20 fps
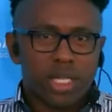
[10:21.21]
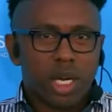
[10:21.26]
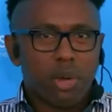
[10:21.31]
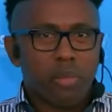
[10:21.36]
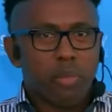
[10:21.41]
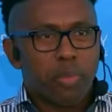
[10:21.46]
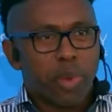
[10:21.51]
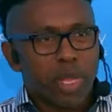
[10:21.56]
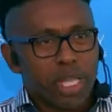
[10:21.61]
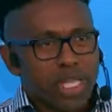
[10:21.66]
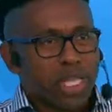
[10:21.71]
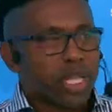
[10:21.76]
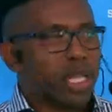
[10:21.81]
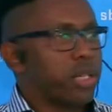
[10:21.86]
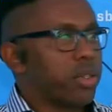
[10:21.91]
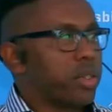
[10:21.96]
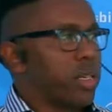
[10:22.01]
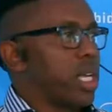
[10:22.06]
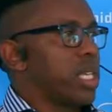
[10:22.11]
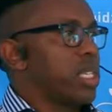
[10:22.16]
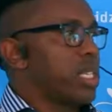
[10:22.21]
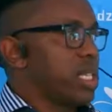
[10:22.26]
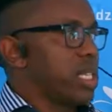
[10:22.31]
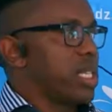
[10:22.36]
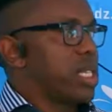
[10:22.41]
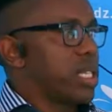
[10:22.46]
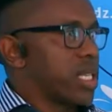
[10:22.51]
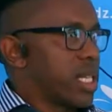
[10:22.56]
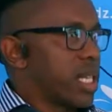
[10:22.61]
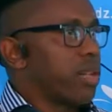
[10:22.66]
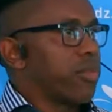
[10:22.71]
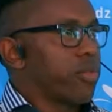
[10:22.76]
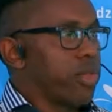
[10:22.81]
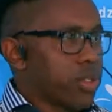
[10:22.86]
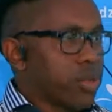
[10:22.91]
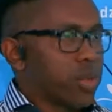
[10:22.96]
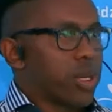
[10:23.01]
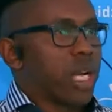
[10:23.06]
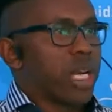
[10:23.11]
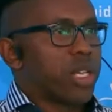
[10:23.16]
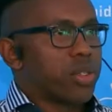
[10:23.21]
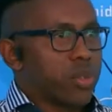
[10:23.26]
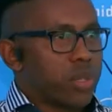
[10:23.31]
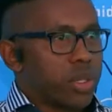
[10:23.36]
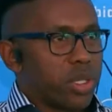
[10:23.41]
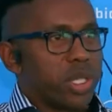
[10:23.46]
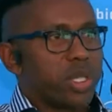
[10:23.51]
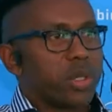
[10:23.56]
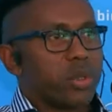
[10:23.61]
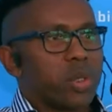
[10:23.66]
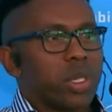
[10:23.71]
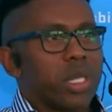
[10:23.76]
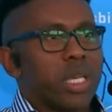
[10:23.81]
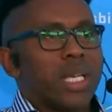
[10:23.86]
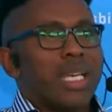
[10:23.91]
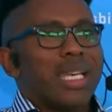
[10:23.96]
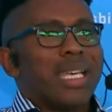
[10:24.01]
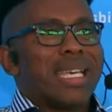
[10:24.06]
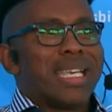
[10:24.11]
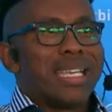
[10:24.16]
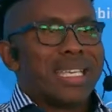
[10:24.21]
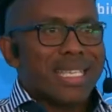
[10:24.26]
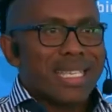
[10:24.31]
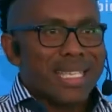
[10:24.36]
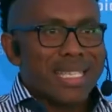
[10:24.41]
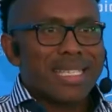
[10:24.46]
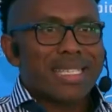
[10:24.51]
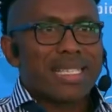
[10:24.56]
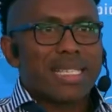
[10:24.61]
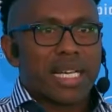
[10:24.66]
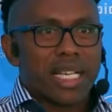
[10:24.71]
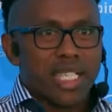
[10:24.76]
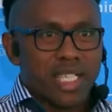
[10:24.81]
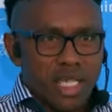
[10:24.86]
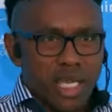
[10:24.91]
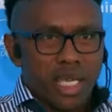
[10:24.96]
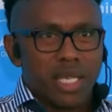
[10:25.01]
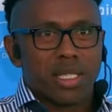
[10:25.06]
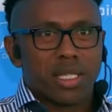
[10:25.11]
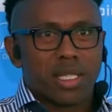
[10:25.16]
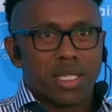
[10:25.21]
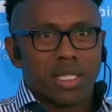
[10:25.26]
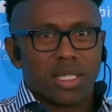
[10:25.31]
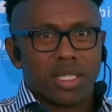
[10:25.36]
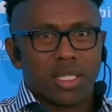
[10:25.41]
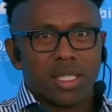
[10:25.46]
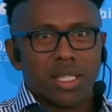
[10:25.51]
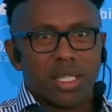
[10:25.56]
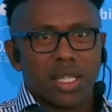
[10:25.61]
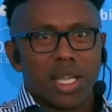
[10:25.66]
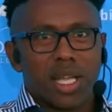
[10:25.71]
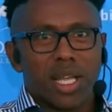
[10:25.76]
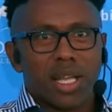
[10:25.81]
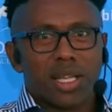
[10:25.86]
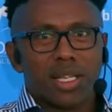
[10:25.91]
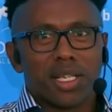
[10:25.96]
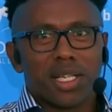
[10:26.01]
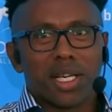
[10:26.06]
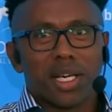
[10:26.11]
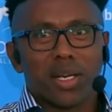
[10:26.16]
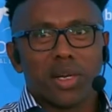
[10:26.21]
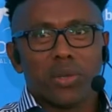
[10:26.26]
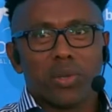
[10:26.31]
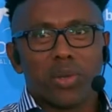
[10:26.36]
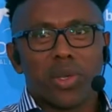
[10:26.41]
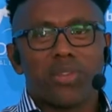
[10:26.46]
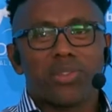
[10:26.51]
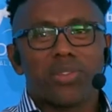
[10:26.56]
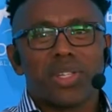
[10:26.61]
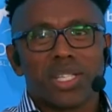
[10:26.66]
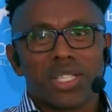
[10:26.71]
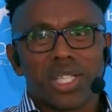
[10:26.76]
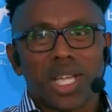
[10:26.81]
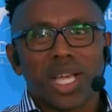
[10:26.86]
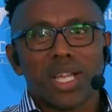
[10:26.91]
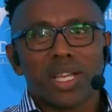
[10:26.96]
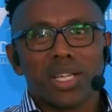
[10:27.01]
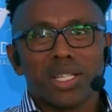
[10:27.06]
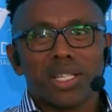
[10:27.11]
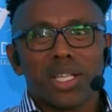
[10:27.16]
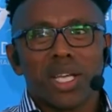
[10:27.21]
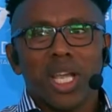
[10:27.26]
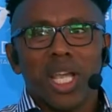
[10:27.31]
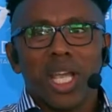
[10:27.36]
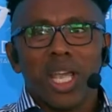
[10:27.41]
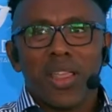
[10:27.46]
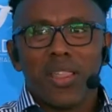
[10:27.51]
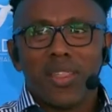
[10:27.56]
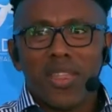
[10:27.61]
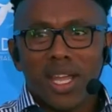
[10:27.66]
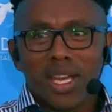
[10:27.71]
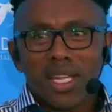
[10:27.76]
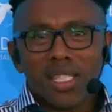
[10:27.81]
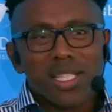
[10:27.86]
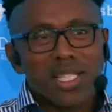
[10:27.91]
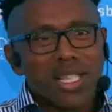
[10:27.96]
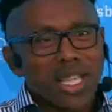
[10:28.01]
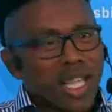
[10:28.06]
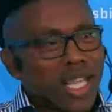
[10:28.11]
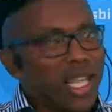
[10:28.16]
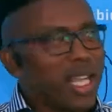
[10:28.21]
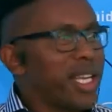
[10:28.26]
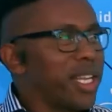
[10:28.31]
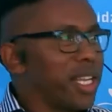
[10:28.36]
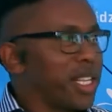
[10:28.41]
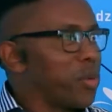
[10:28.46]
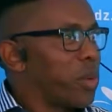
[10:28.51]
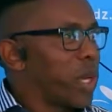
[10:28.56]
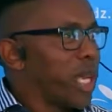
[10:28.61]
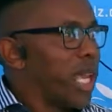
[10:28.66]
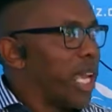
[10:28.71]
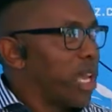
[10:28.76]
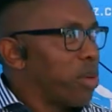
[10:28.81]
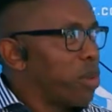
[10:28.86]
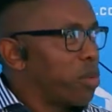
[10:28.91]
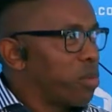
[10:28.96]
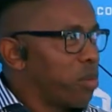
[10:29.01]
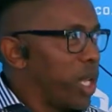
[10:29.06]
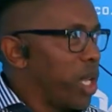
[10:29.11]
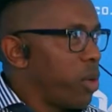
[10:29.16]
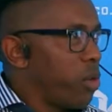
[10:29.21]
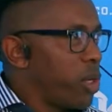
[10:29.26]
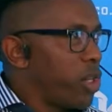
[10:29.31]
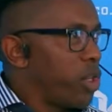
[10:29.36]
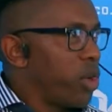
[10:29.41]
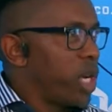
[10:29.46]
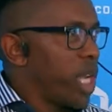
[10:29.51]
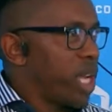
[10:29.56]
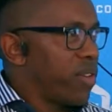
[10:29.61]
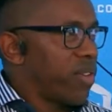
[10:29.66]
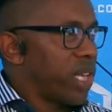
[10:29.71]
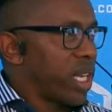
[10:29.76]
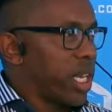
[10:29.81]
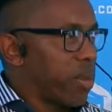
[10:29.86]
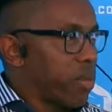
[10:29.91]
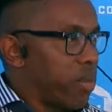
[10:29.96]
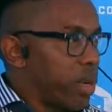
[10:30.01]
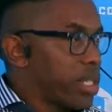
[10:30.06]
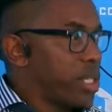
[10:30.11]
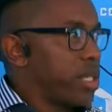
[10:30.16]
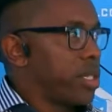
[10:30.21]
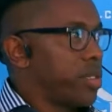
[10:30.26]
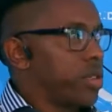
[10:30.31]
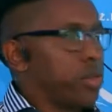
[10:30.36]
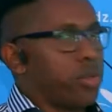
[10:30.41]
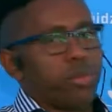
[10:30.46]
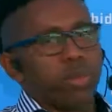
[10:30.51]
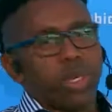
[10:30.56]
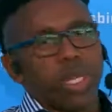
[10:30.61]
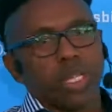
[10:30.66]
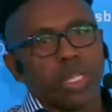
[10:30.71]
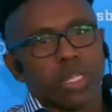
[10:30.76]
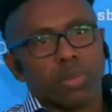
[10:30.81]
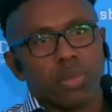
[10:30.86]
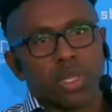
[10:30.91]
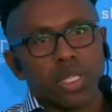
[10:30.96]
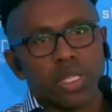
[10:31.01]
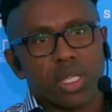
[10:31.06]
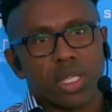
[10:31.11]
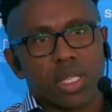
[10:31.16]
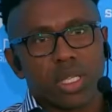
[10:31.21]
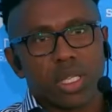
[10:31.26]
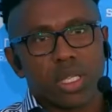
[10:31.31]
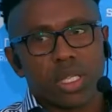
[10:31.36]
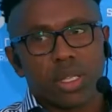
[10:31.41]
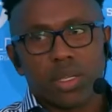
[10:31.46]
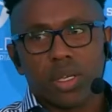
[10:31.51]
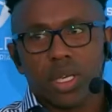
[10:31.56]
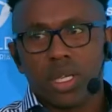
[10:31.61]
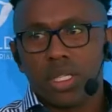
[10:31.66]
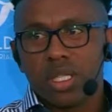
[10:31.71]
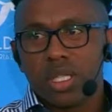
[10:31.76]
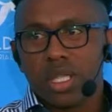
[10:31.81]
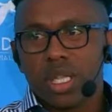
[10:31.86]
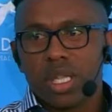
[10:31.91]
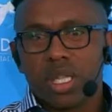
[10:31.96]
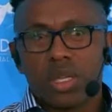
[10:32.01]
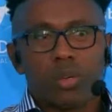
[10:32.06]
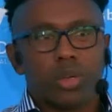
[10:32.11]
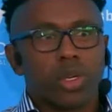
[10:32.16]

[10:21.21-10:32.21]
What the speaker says: Now, basic education in itself, as you guys will know, is a challenge. And we've decided that is an area that we cannot play. We don't have the capacity to play in the basic education area.